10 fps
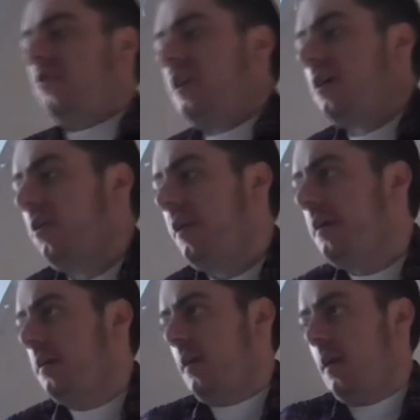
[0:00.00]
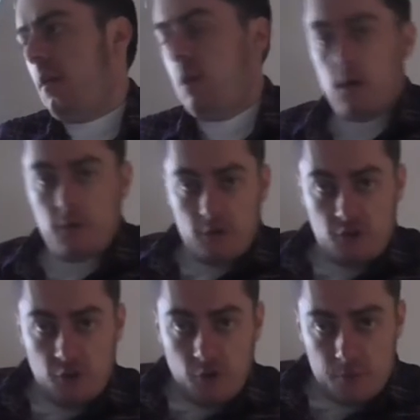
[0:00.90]
tuck her in, like we
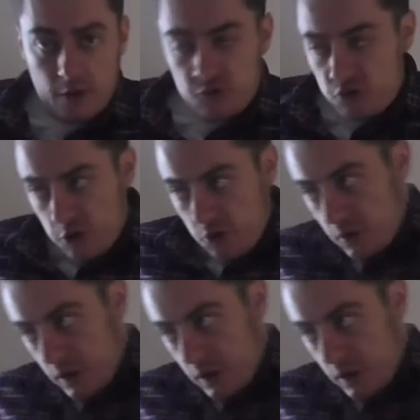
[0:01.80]
should do with most shirts